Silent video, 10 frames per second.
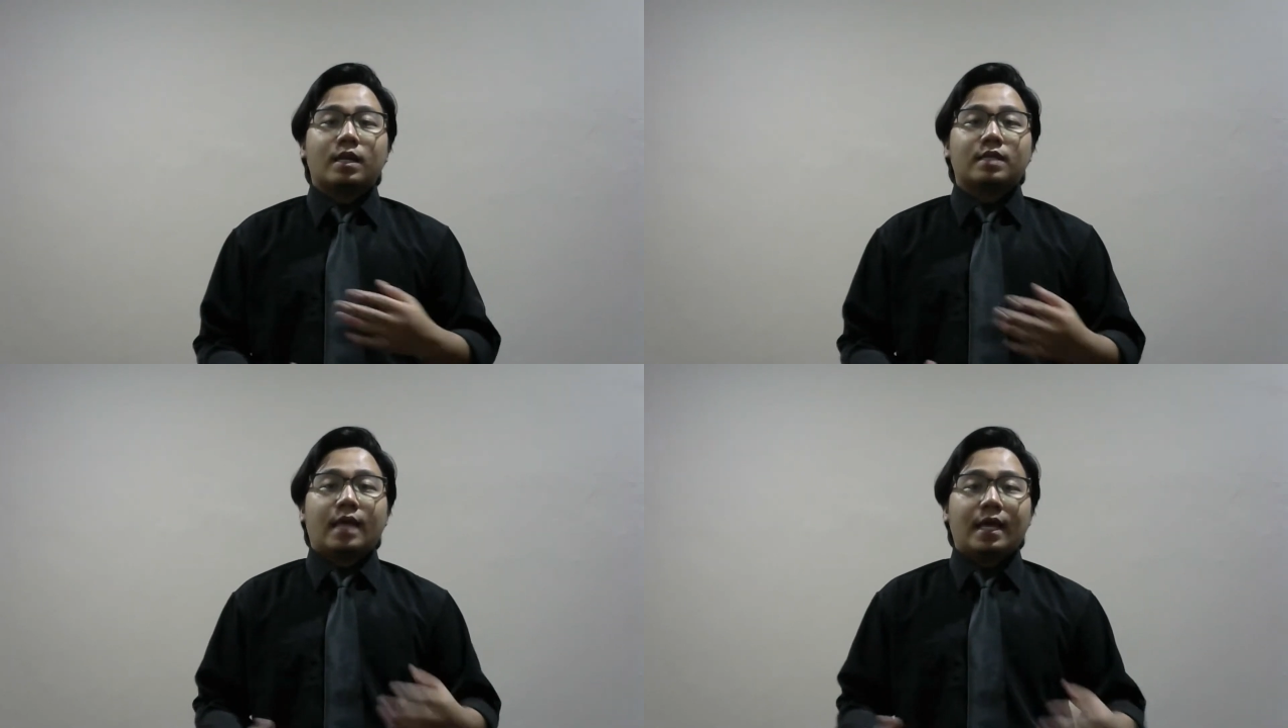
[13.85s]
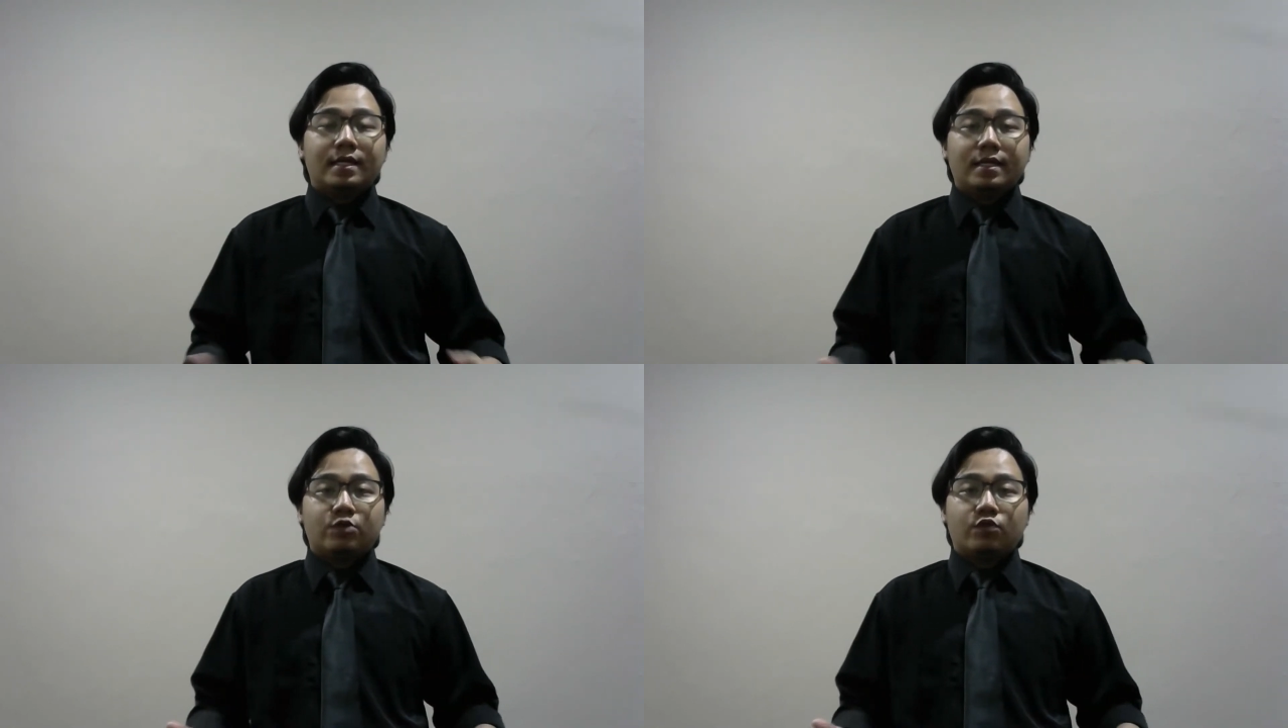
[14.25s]
class
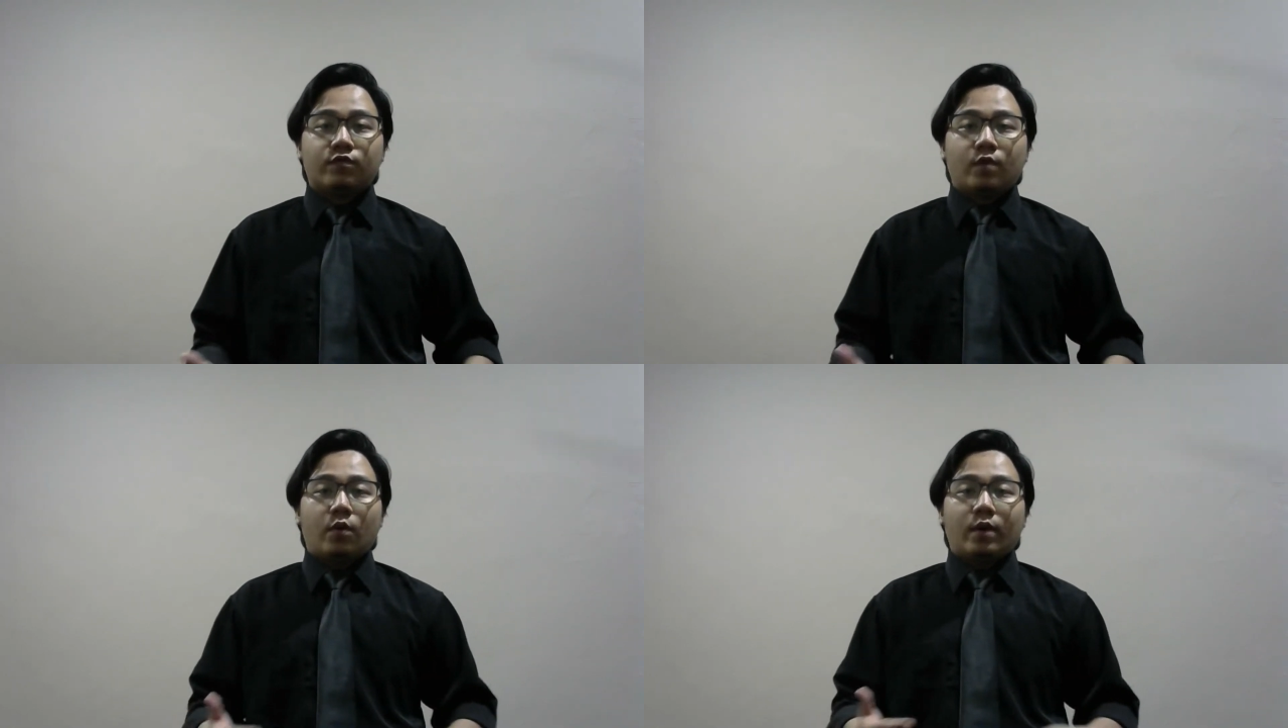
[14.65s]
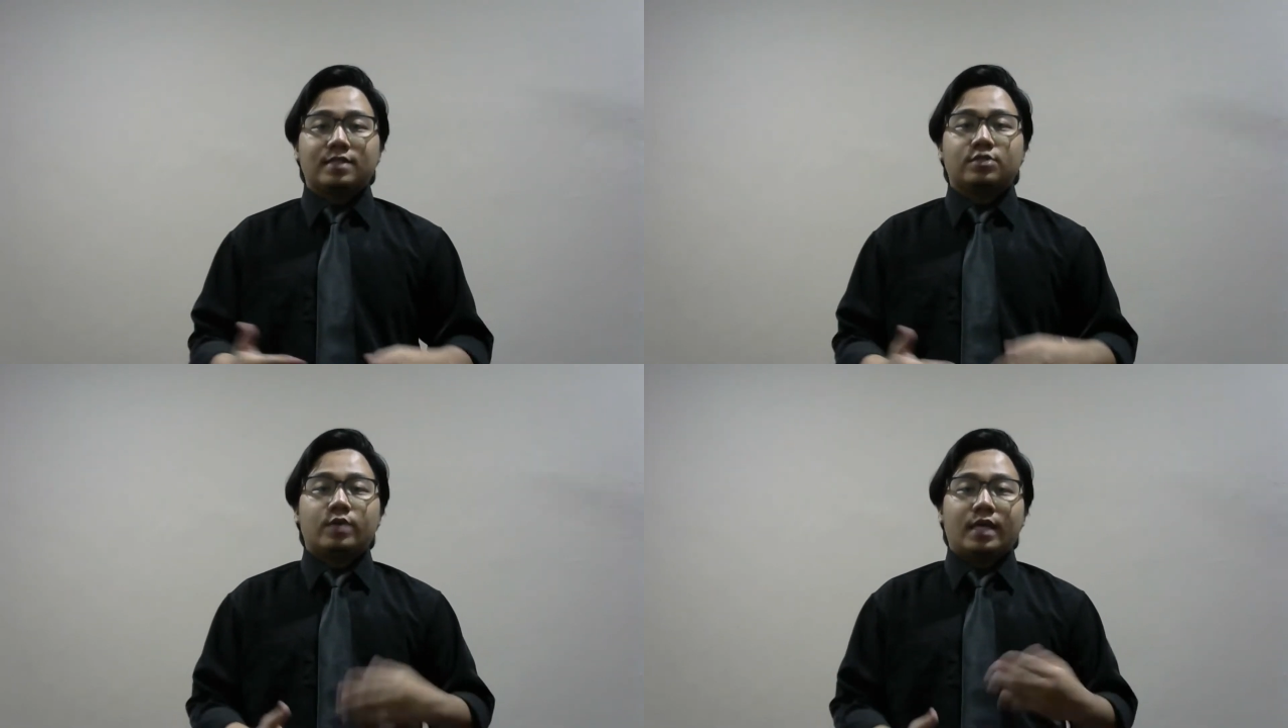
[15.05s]

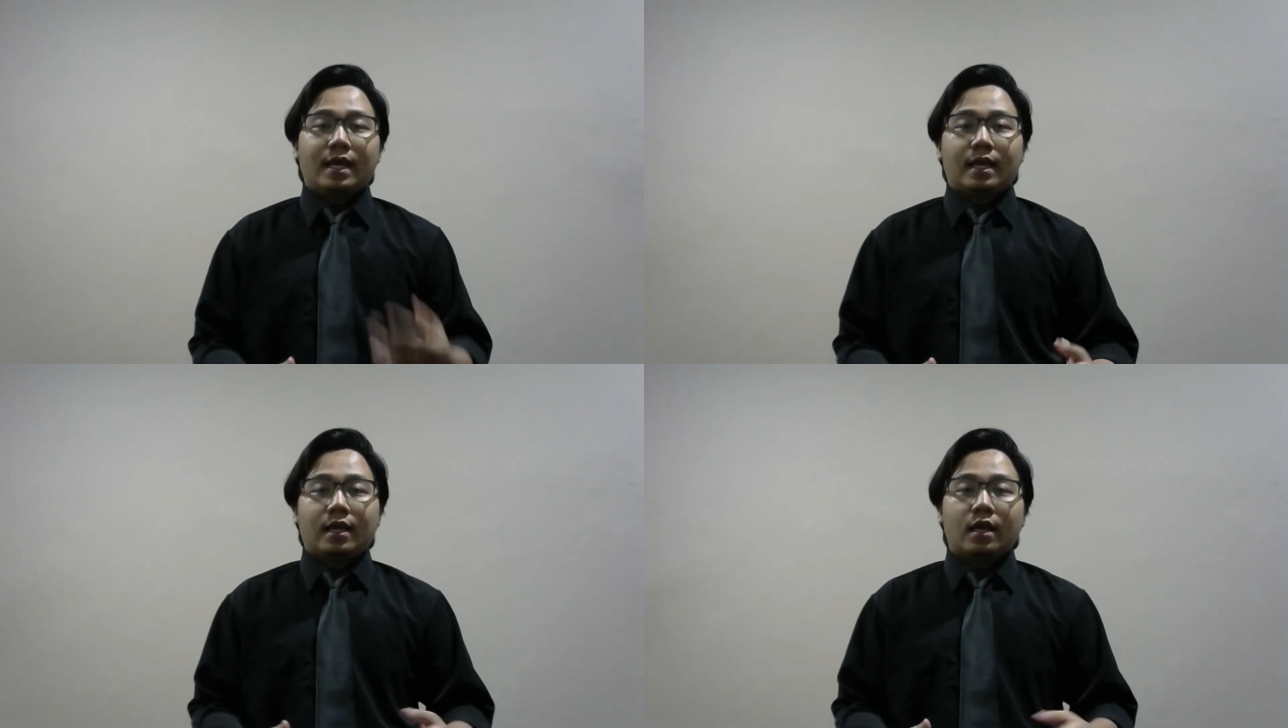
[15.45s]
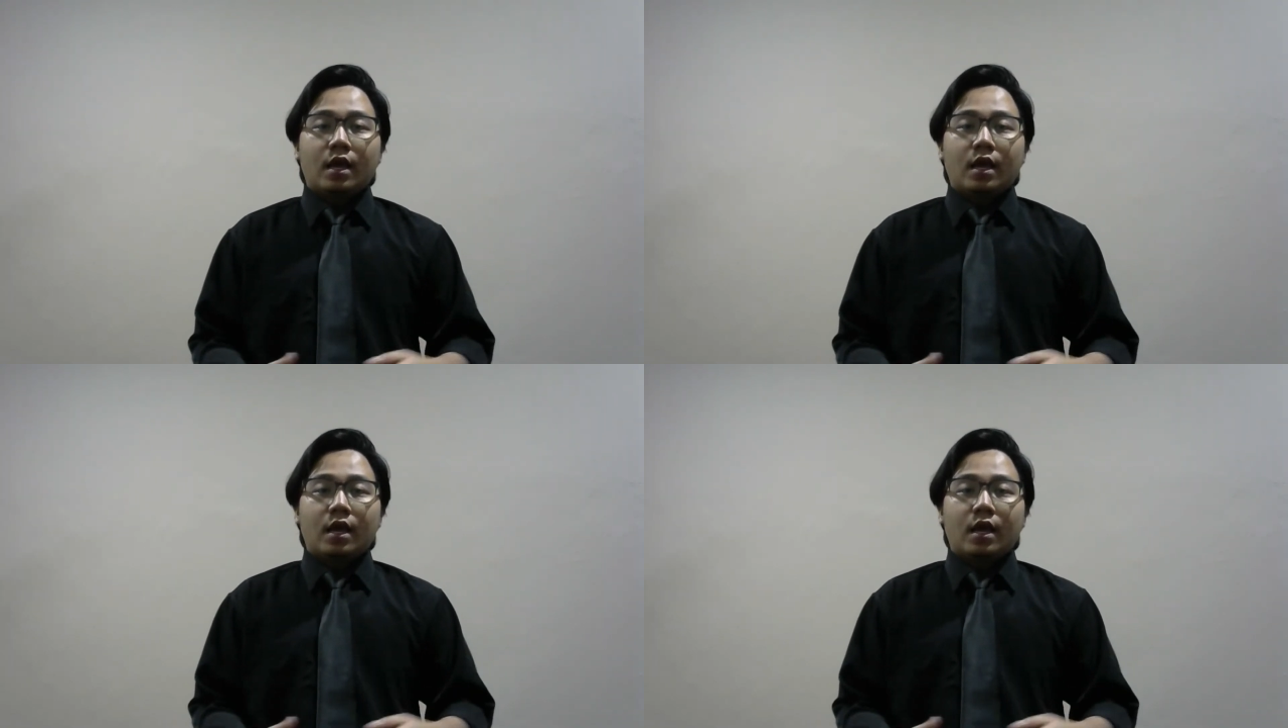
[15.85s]
AD2413A.